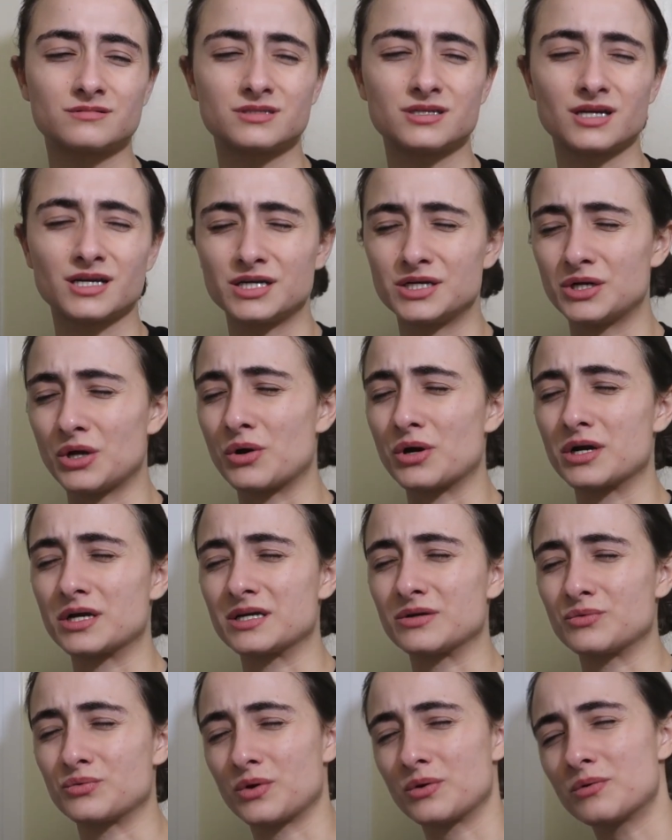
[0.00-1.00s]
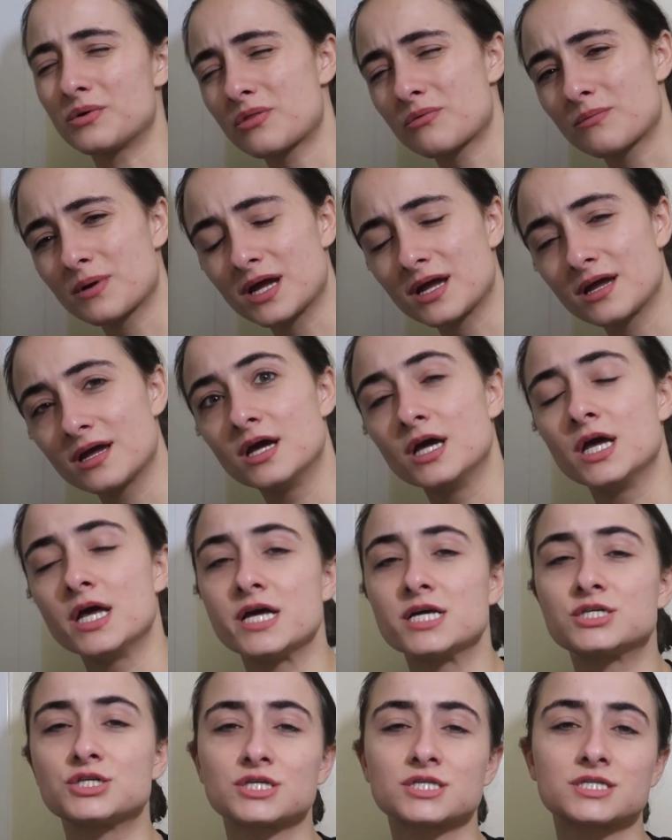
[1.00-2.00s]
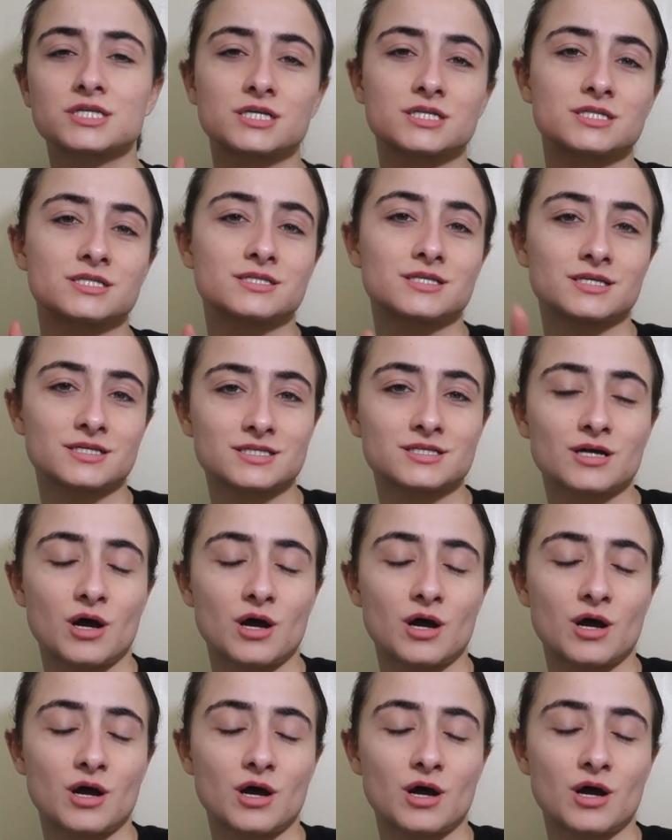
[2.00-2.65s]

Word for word: they not agree with me it's just that this